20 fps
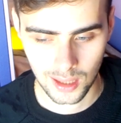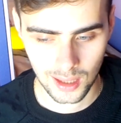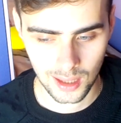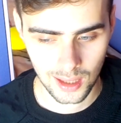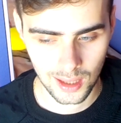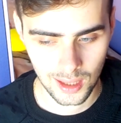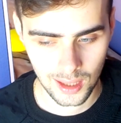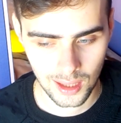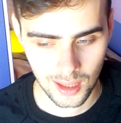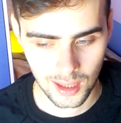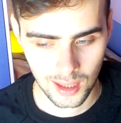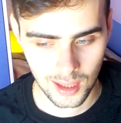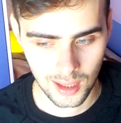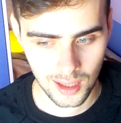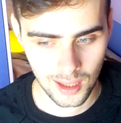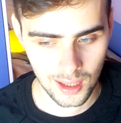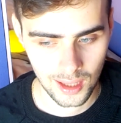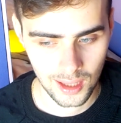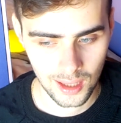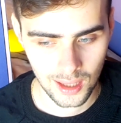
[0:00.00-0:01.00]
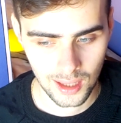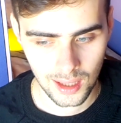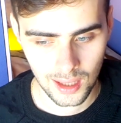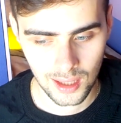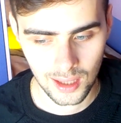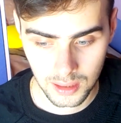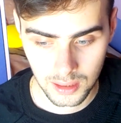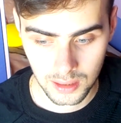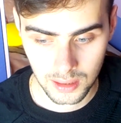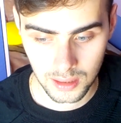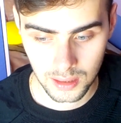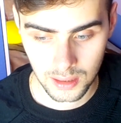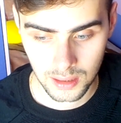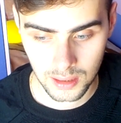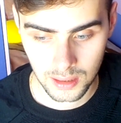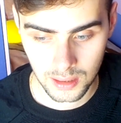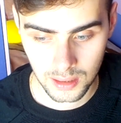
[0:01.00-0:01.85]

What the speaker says: (silence)